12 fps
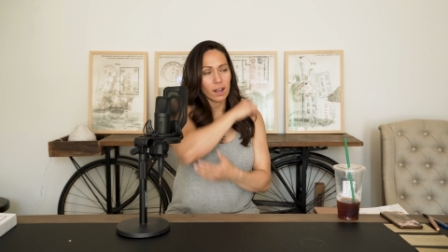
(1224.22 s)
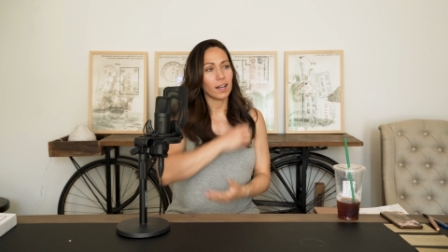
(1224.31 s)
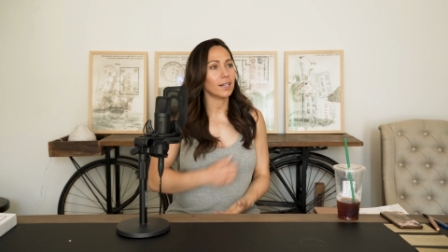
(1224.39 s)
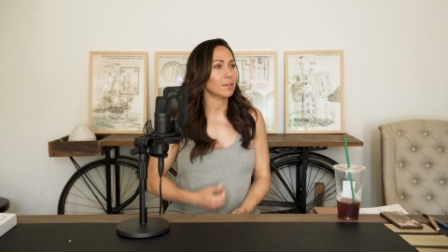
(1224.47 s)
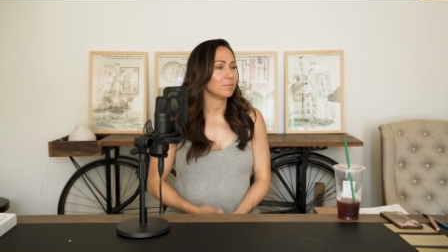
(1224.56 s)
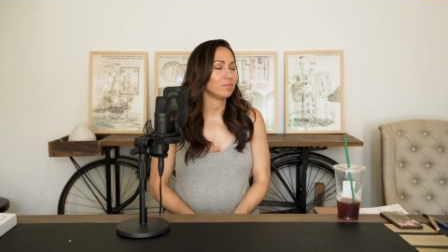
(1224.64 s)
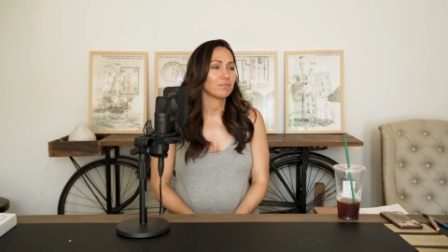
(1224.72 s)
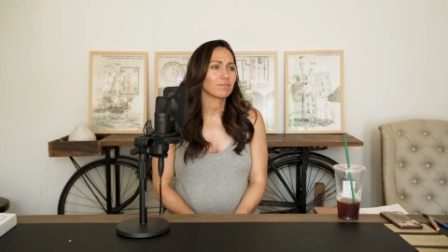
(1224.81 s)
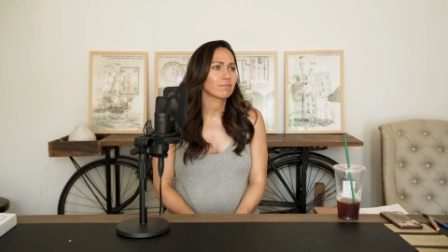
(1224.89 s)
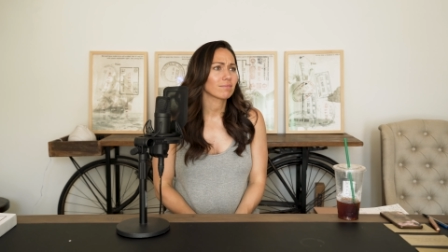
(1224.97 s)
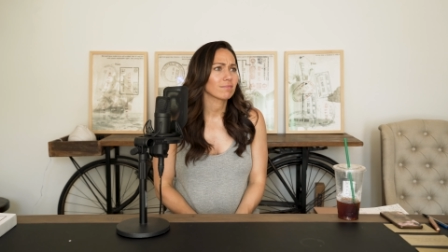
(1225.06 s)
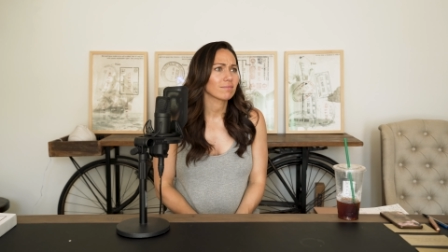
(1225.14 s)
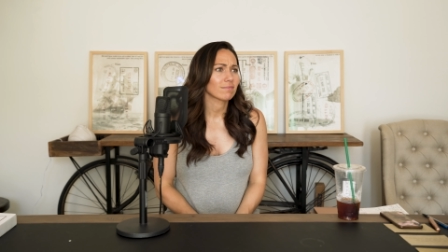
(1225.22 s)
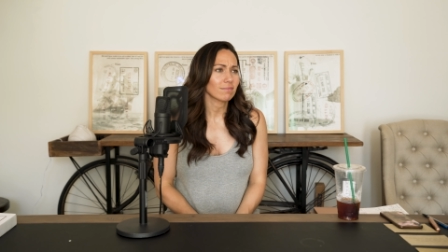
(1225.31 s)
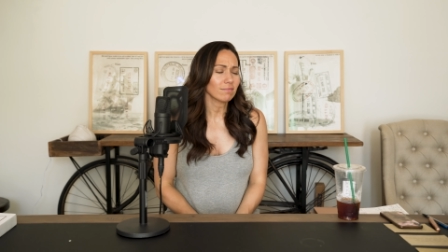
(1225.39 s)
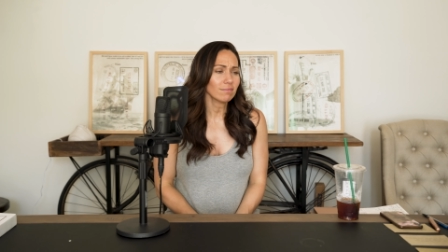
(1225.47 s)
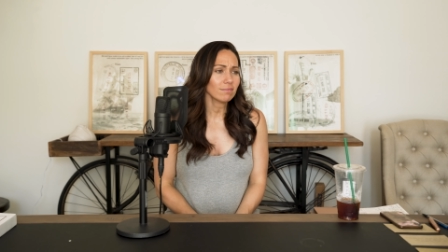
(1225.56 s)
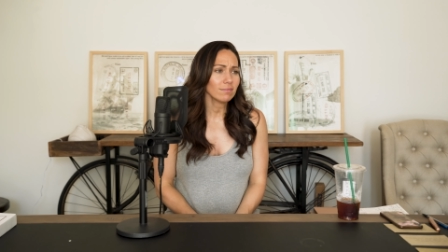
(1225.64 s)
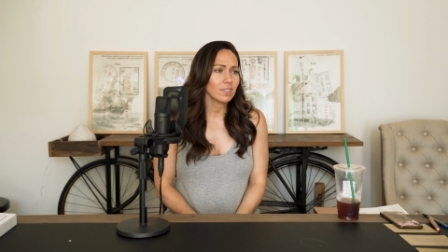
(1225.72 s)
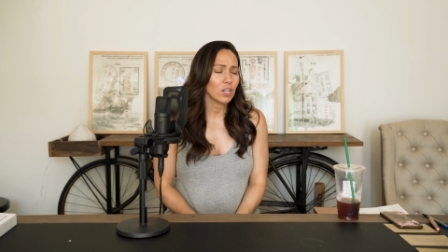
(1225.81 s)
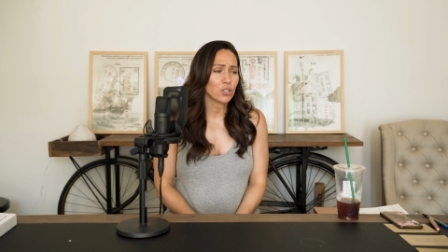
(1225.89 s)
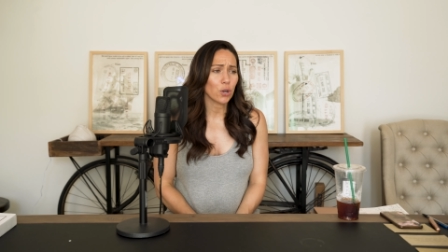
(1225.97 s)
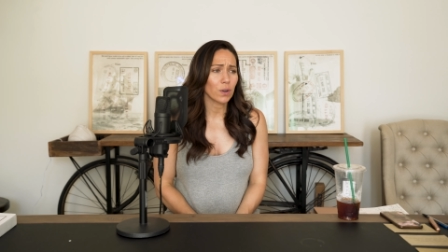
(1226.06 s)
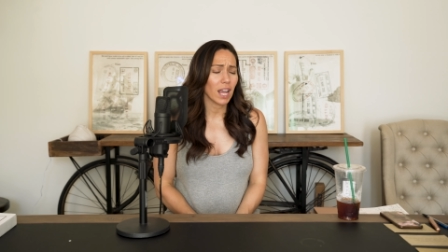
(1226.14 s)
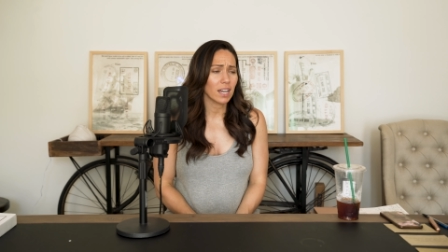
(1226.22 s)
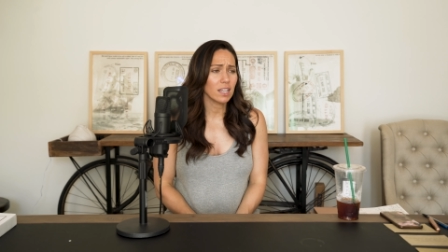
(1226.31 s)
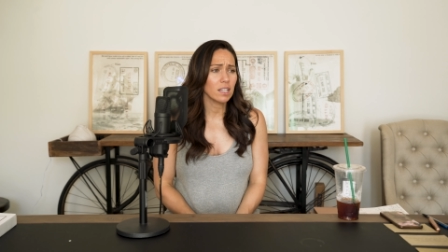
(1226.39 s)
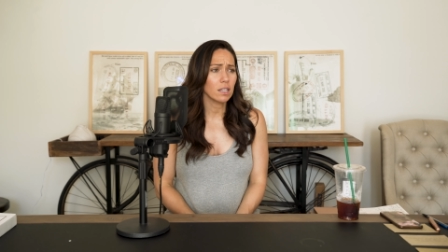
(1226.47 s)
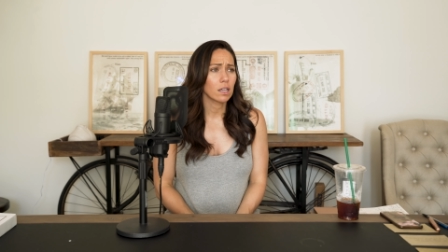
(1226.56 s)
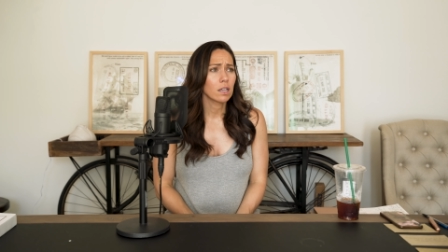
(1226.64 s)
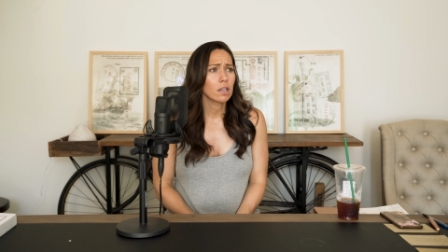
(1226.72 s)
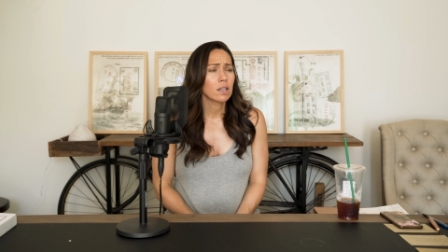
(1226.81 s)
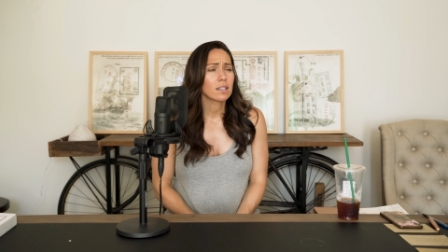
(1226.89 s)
um, shown any